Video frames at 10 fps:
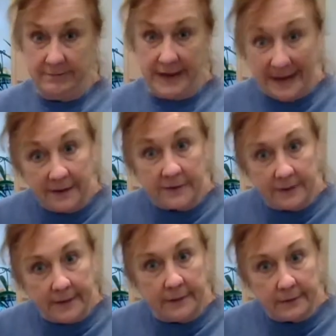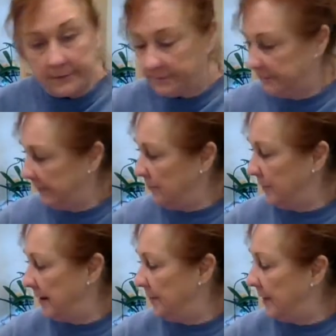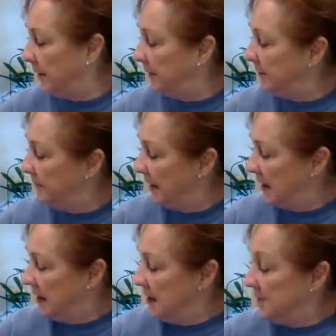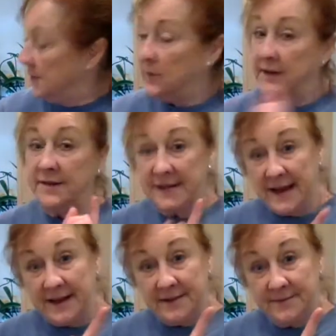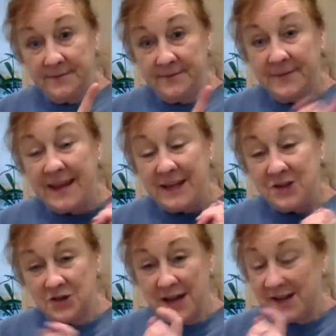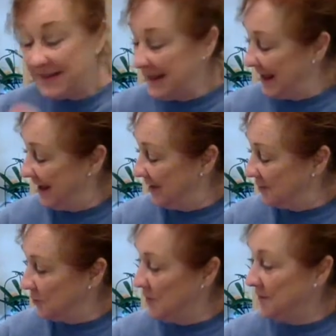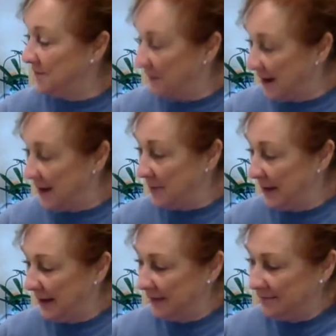ant killer. Would not be good. So instead, he chased the ant with a frying pan.